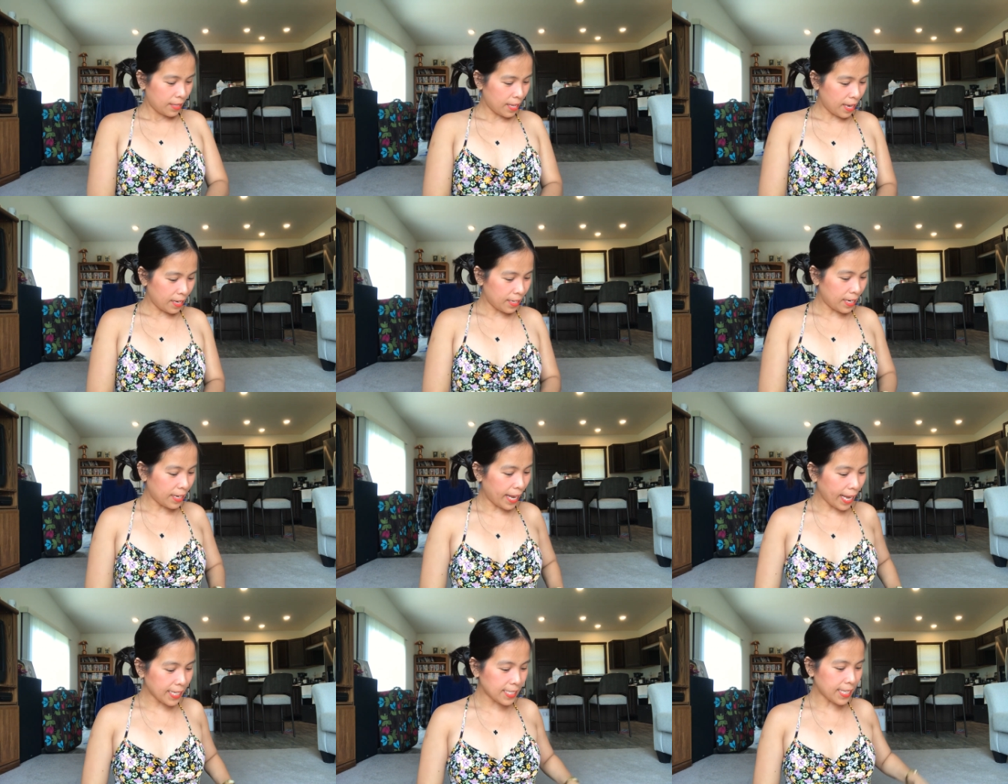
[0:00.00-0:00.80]
Then the
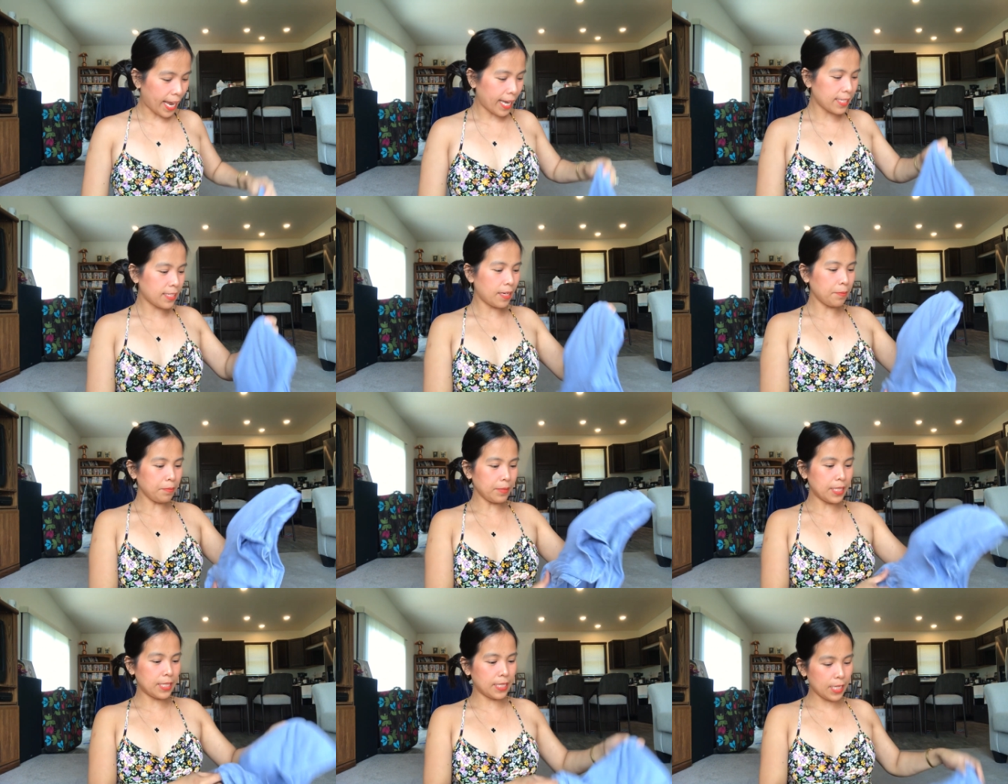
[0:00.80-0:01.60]
next
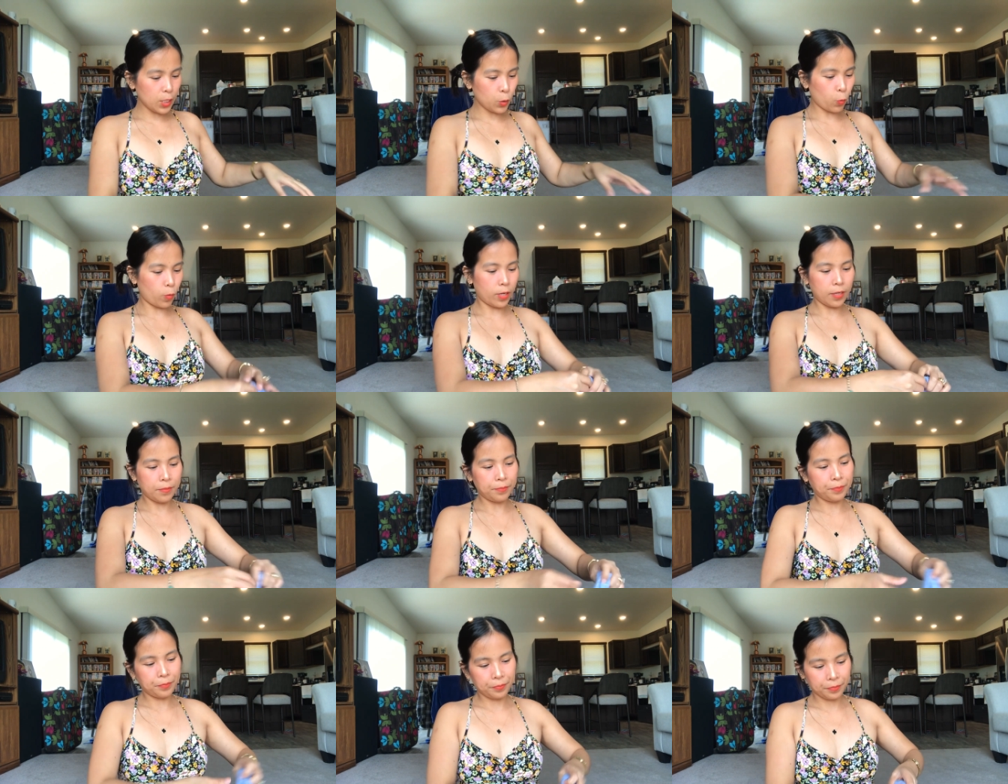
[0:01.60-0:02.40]
item is this one.
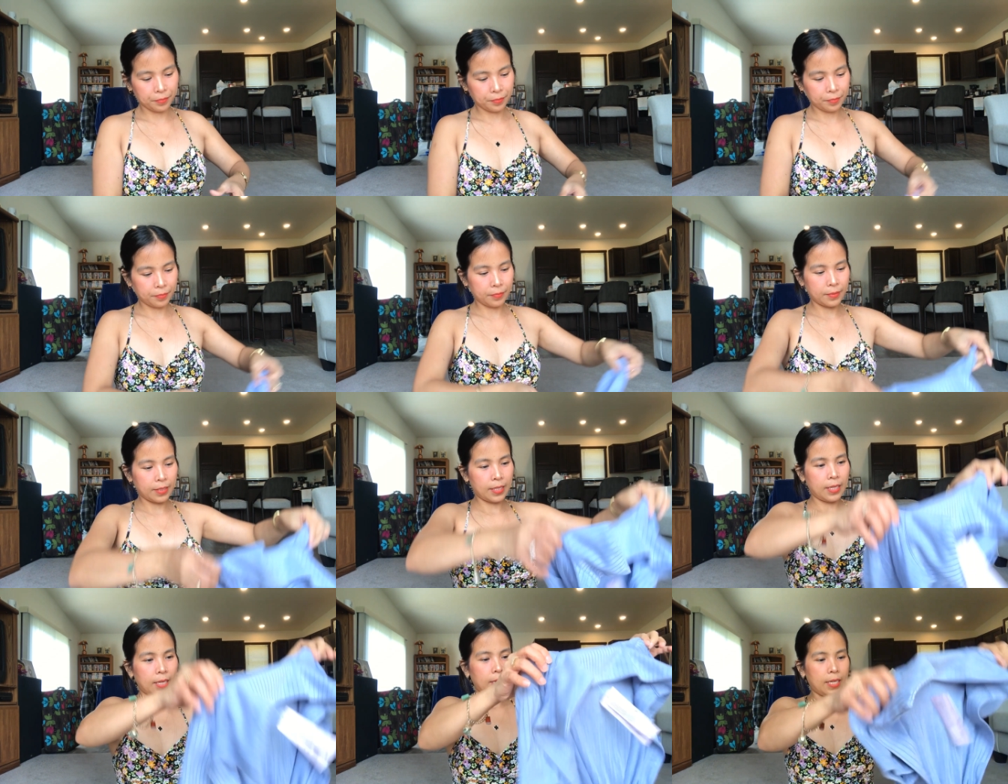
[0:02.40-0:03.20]

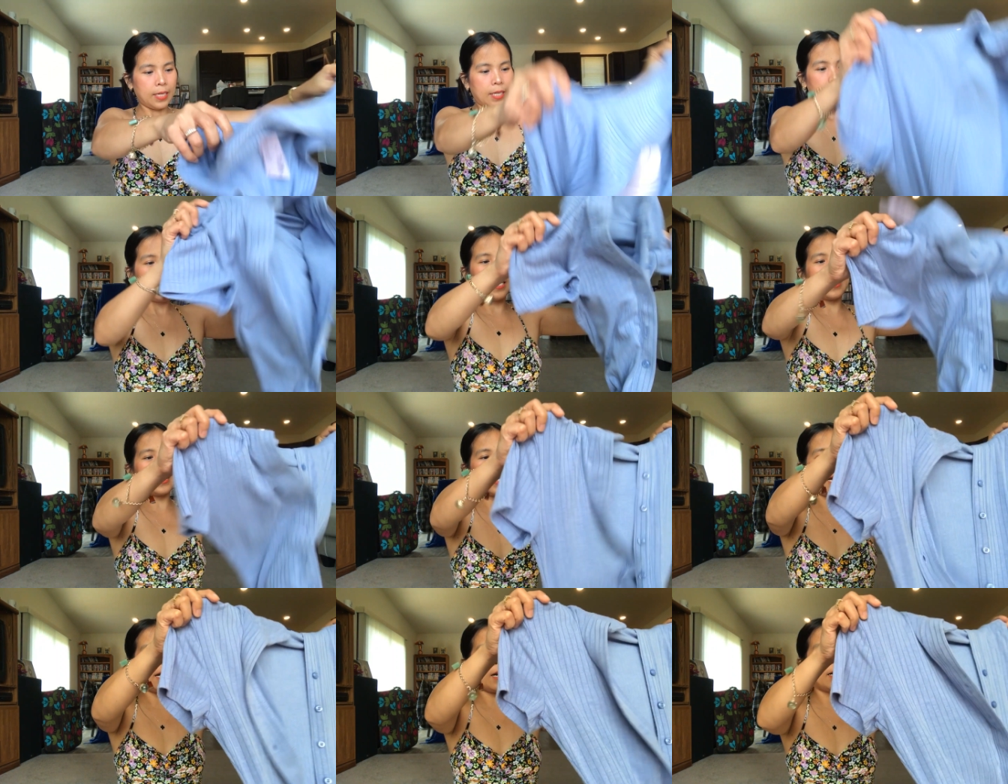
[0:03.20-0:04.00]

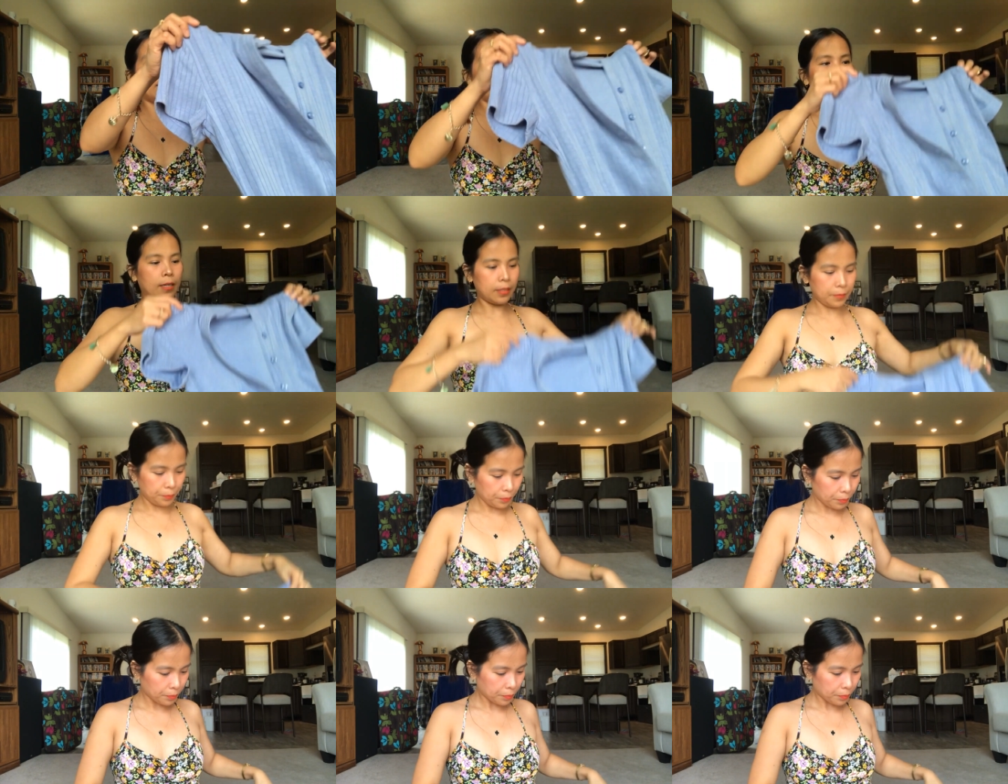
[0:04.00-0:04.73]
It's a,